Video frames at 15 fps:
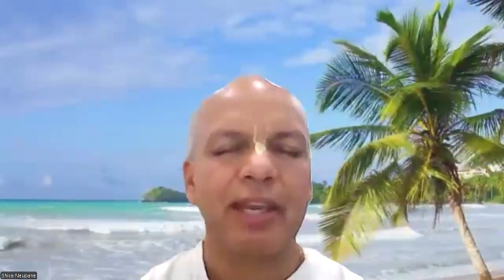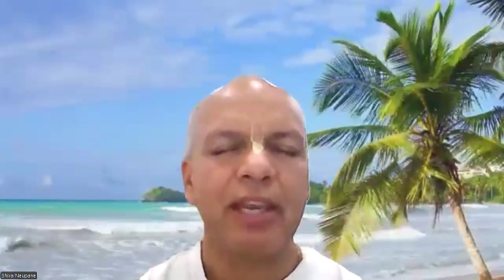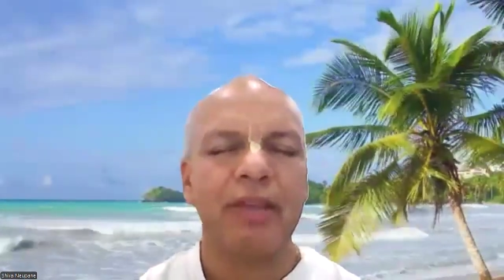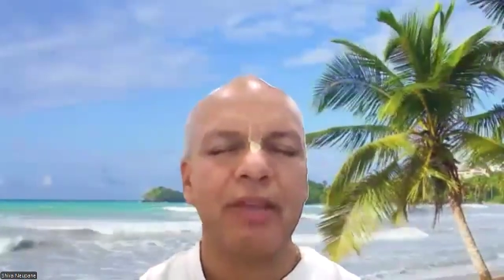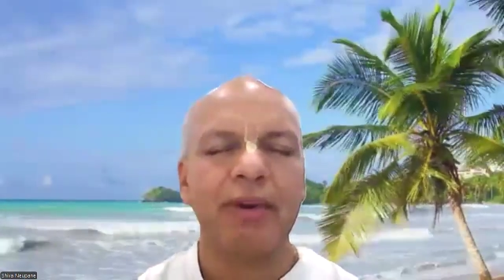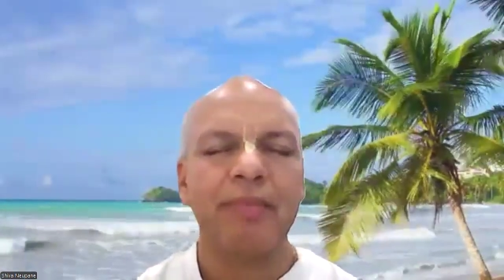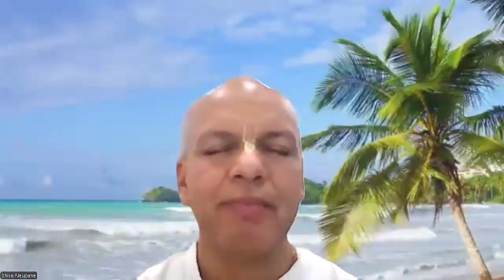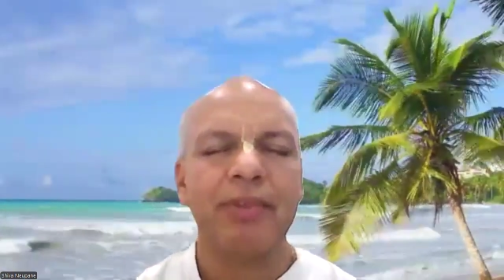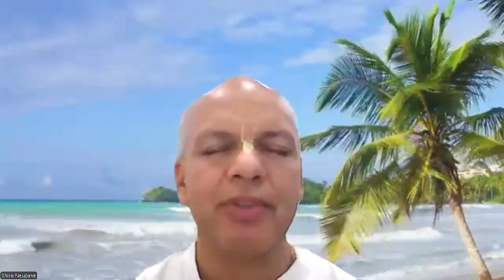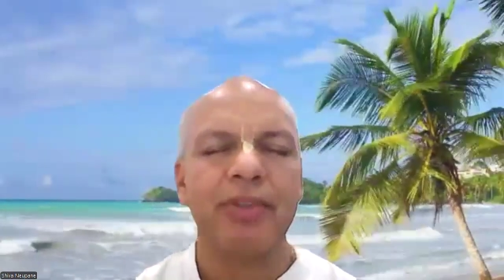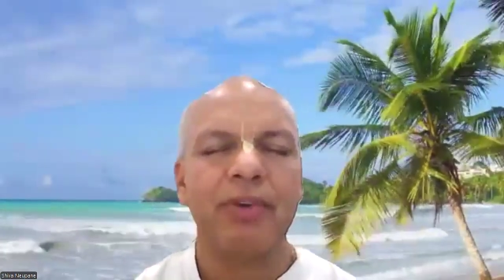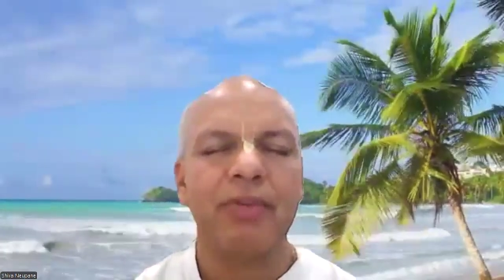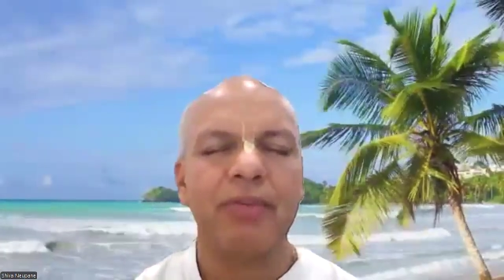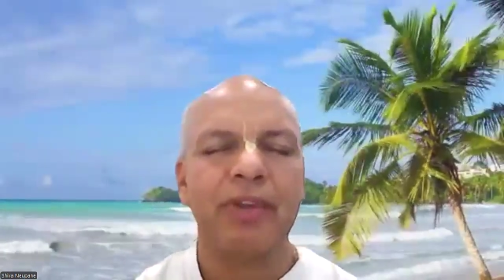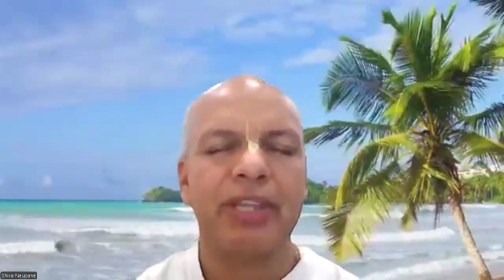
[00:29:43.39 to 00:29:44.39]
Evam
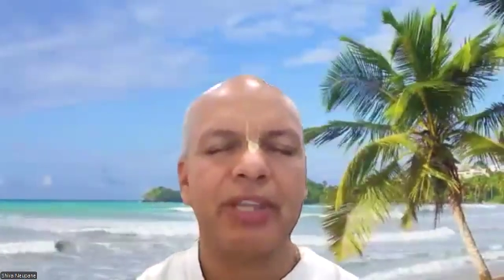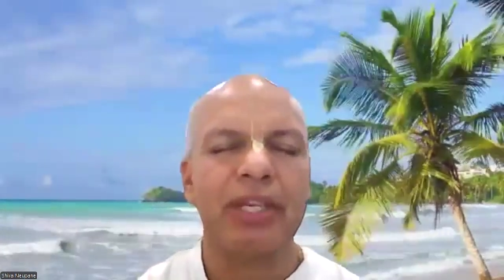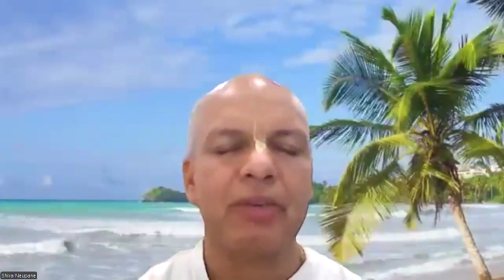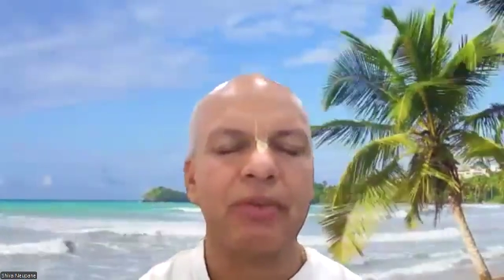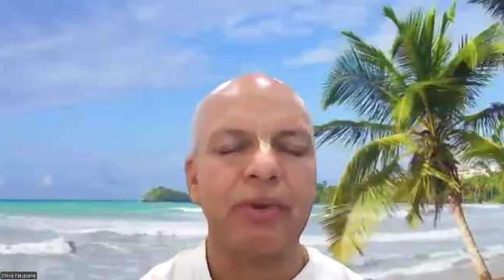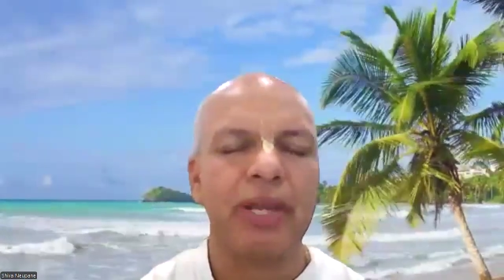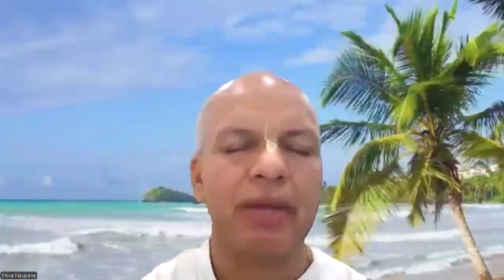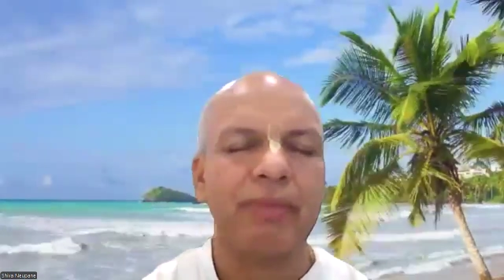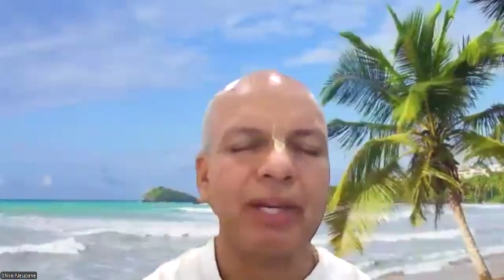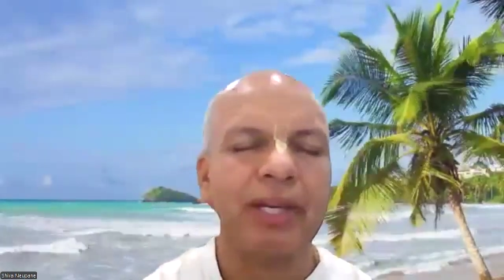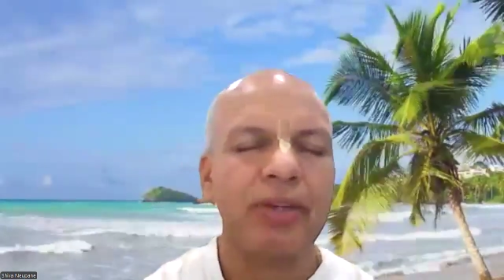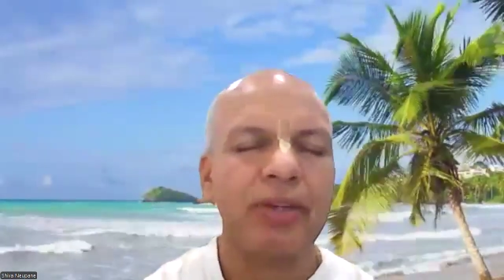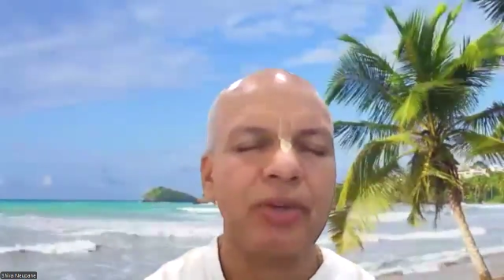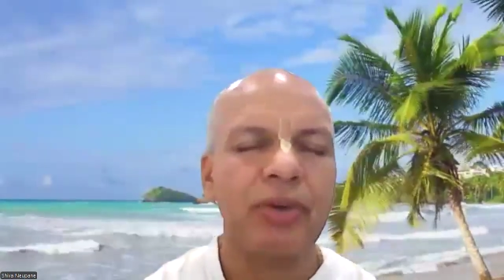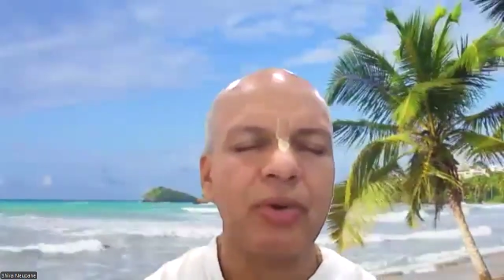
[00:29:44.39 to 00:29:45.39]
yo veti.
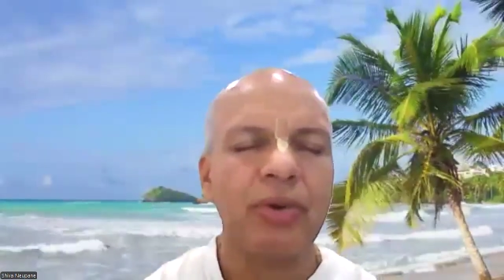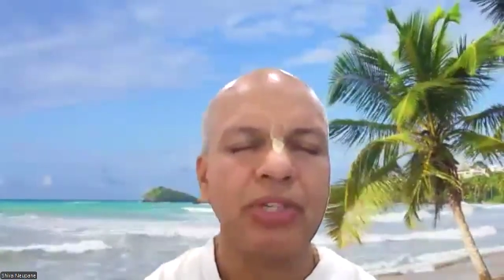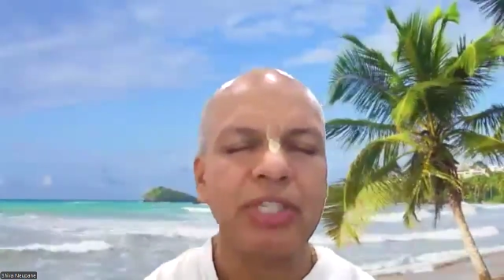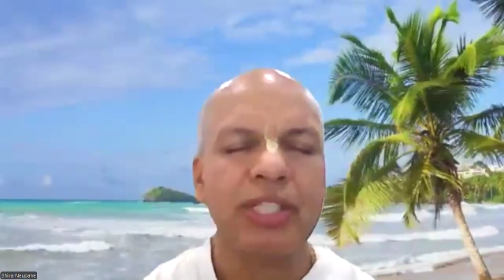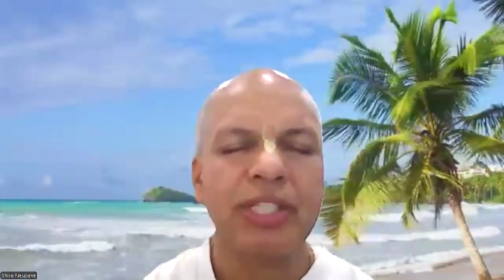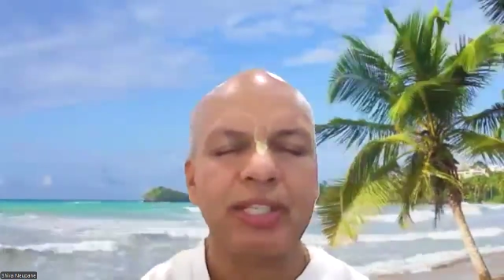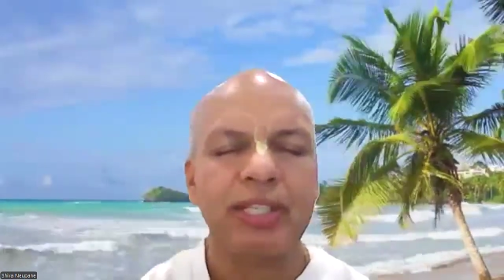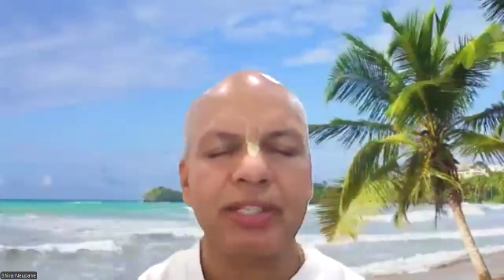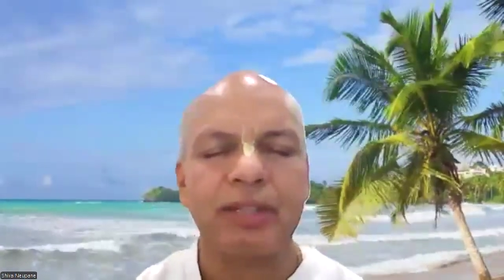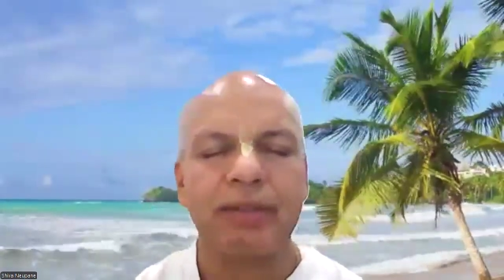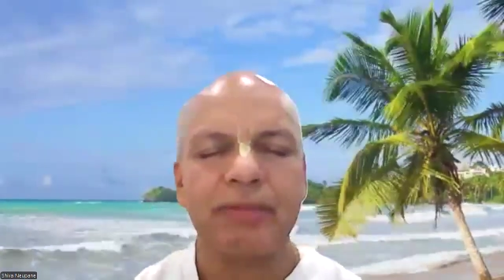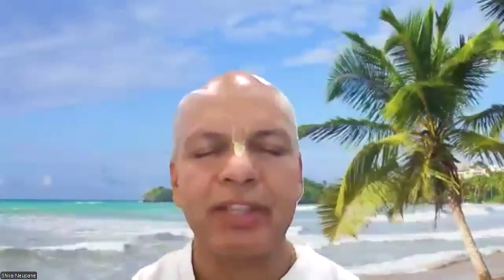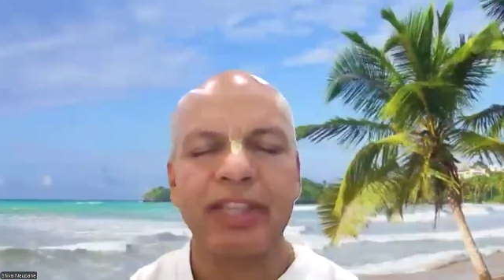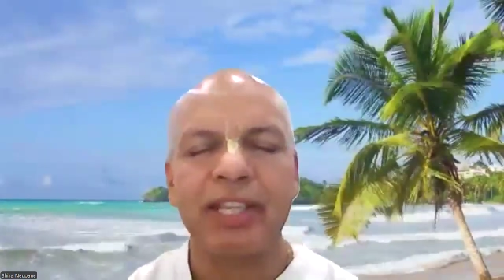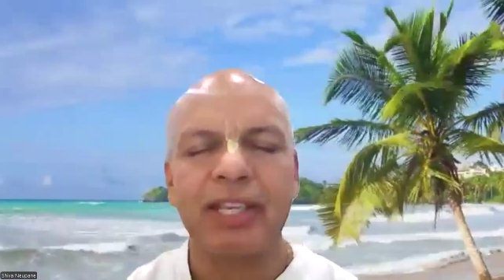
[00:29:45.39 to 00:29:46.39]
Whoever knows this,
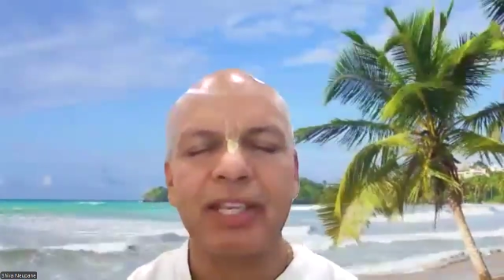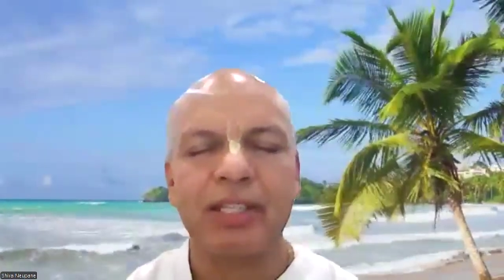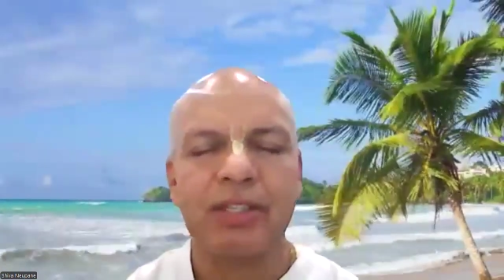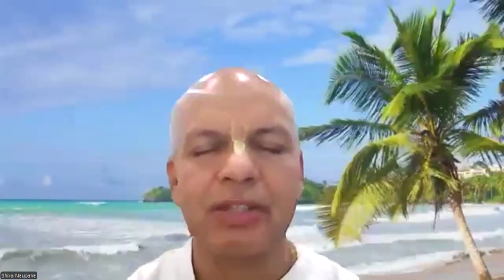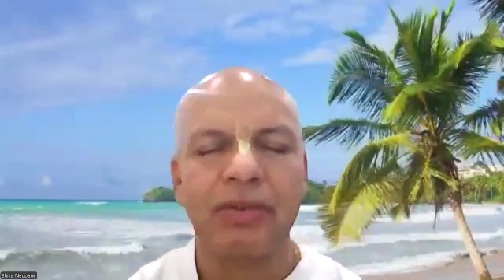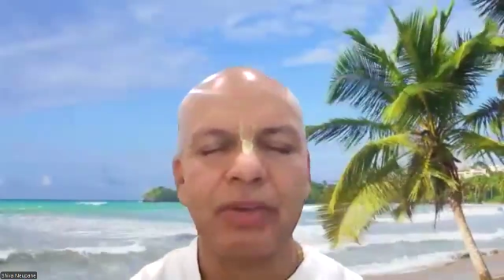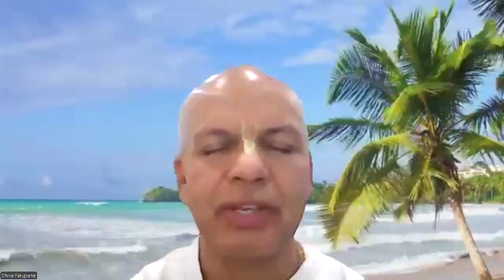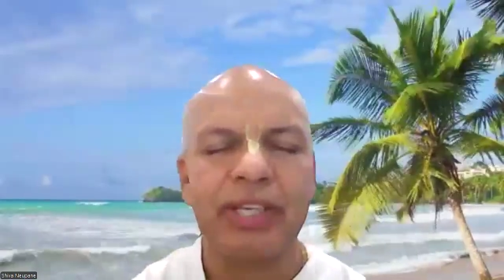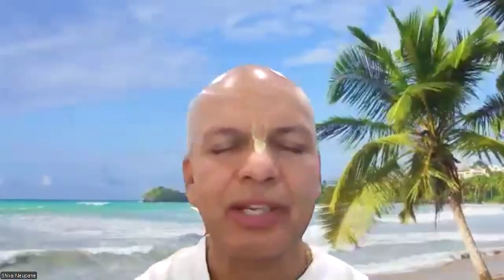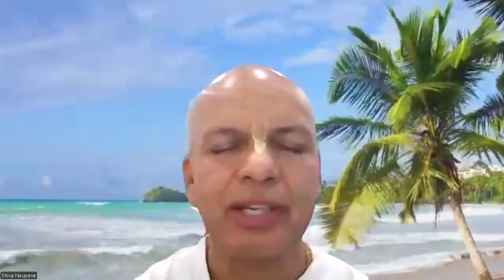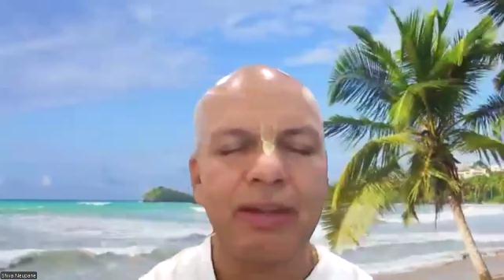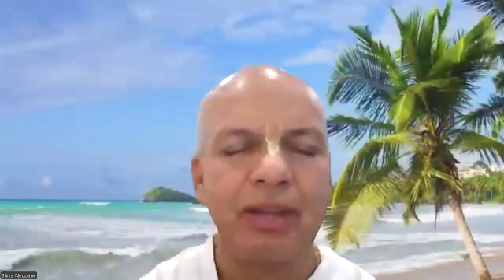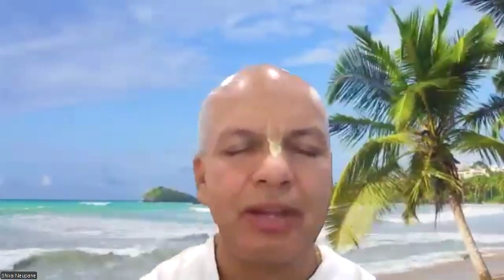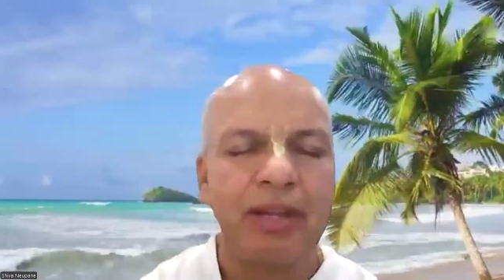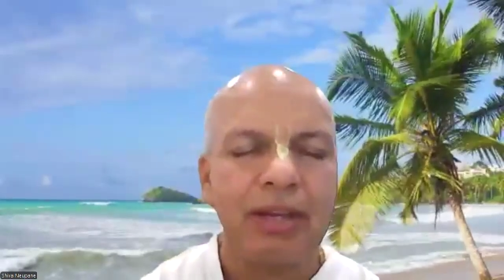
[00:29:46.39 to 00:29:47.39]
veti is knowing.